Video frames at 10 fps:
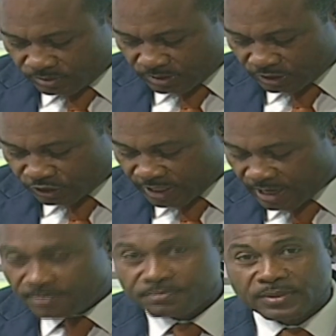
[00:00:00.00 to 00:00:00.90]

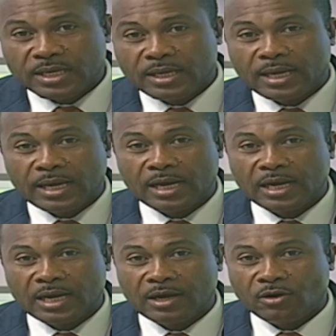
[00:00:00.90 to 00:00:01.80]
Cheddar
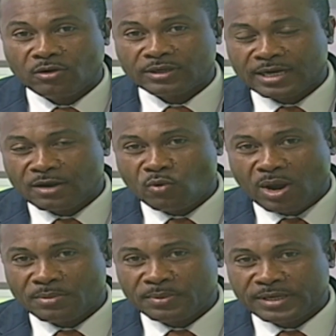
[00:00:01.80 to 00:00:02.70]
or Nana
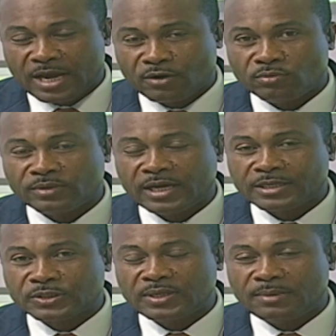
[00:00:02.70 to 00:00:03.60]
Kwame Bediako?
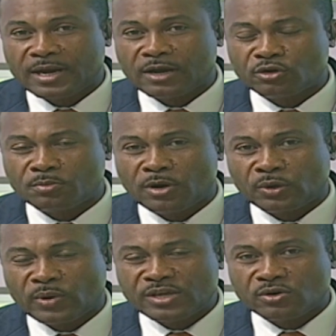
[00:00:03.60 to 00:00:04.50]
Sulemana, good
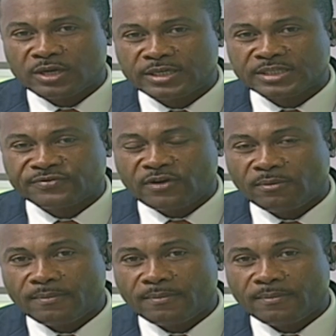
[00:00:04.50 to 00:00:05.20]
morning. Where are you calling us from?